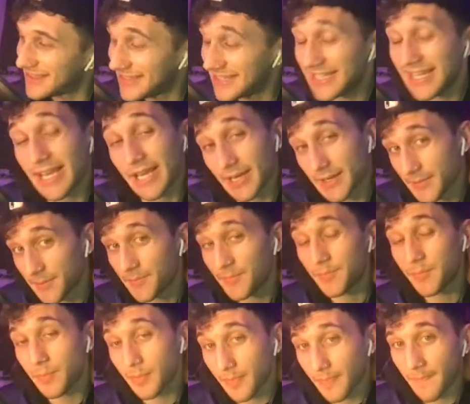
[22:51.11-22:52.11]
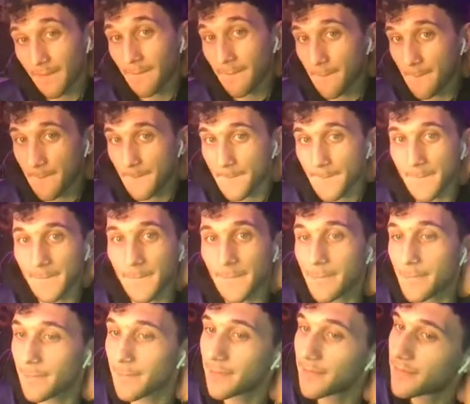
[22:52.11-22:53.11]
Yeah, we're going to talk about that in a couple minutes, Joe.
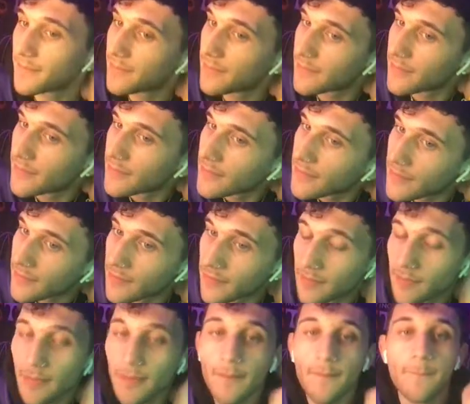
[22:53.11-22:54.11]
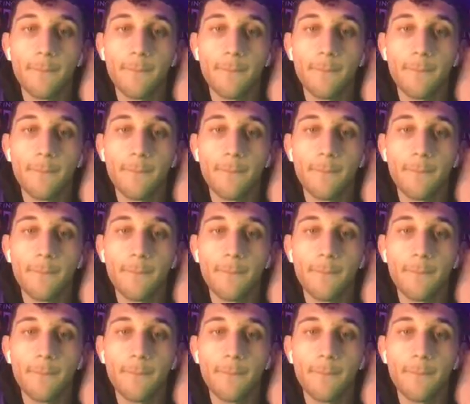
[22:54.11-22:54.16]
So hold that thought.